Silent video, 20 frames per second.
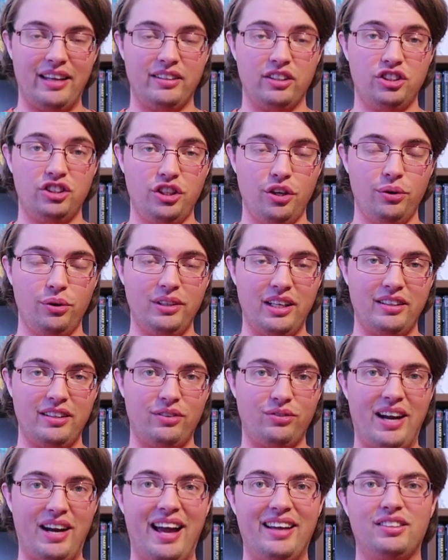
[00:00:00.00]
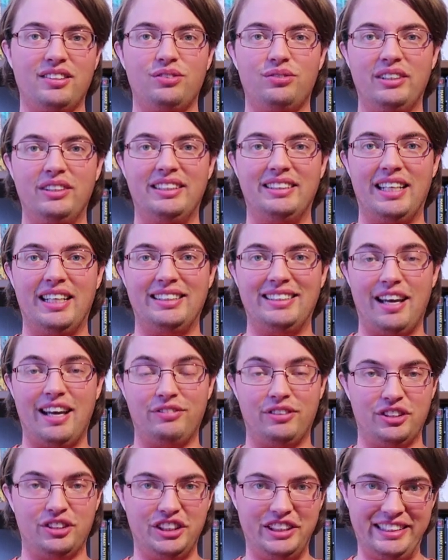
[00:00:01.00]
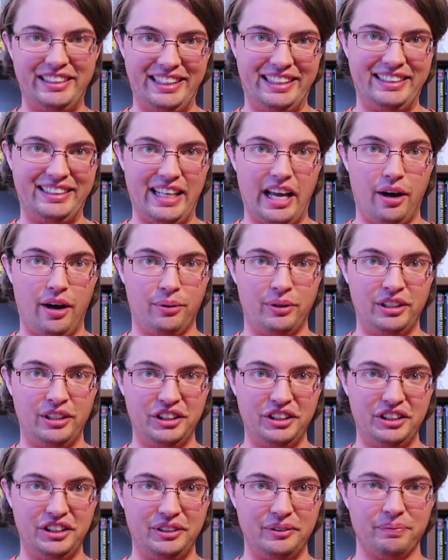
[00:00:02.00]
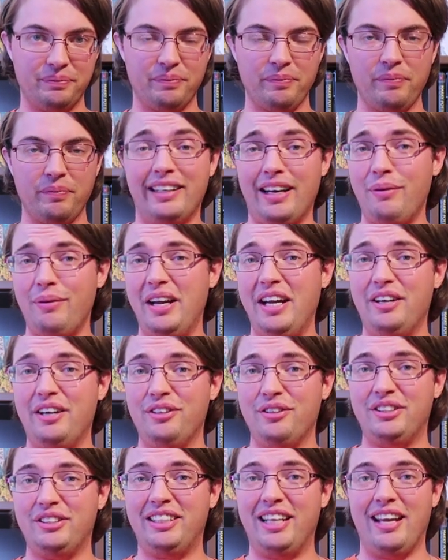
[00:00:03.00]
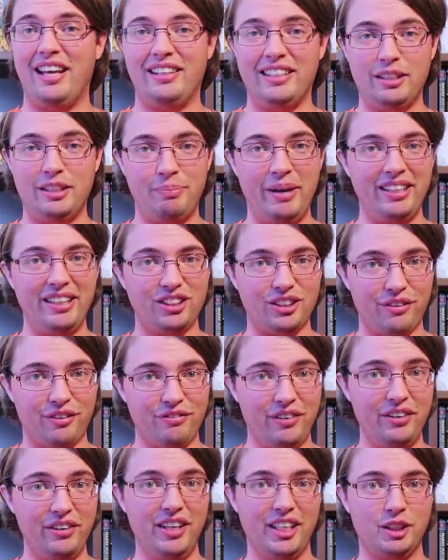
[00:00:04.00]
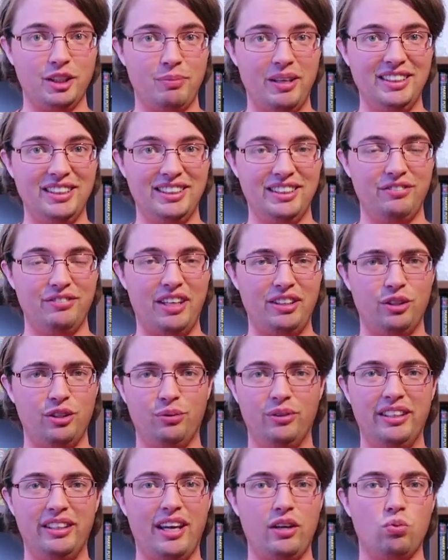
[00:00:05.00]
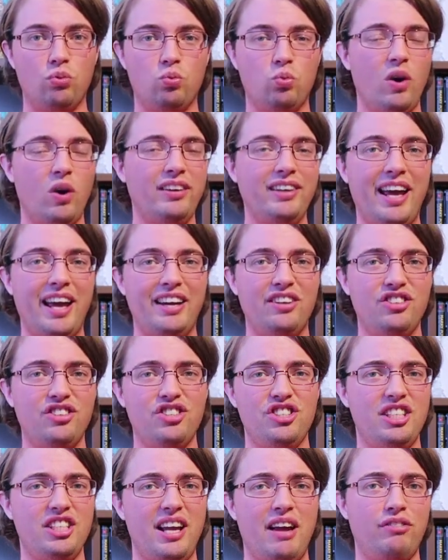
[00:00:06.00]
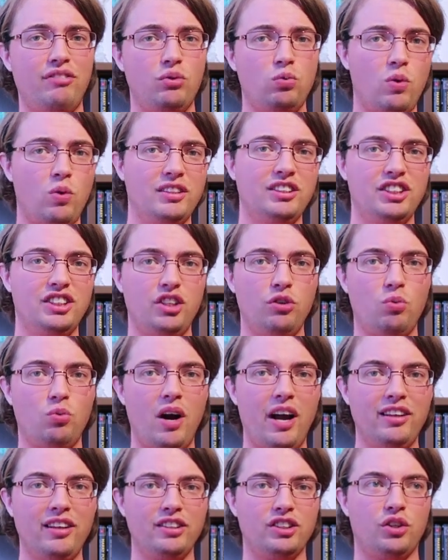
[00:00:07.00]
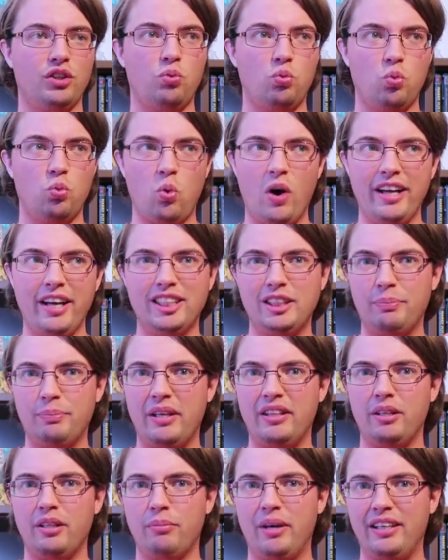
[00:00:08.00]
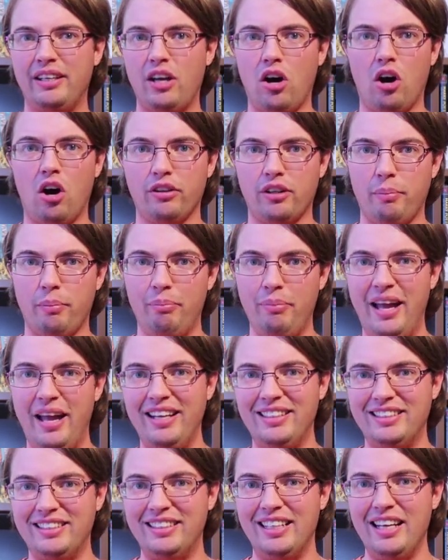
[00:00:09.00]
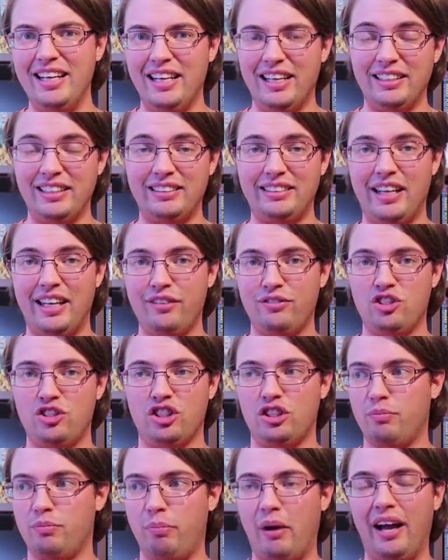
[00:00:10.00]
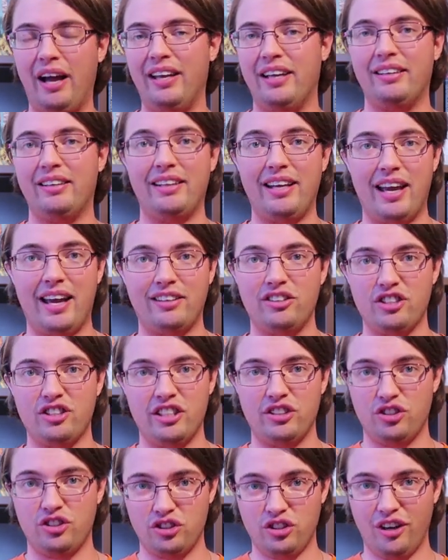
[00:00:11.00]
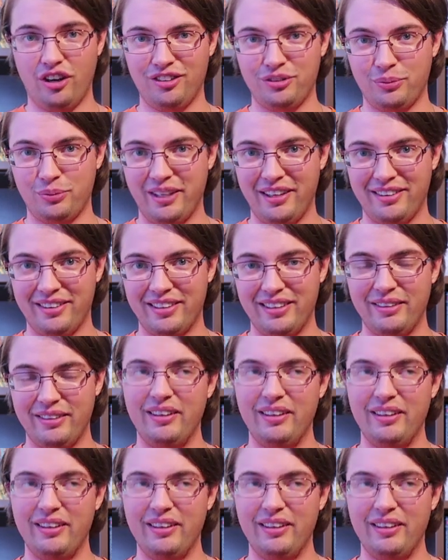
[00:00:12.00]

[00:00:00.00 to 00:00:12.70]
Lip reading: and the toad and the rat resets after 6 hours. Now I hear you say, these pets are very expensive and you only get 1 energy every once in a while, so why spend the money on a pet instead of just buying the energy to start with?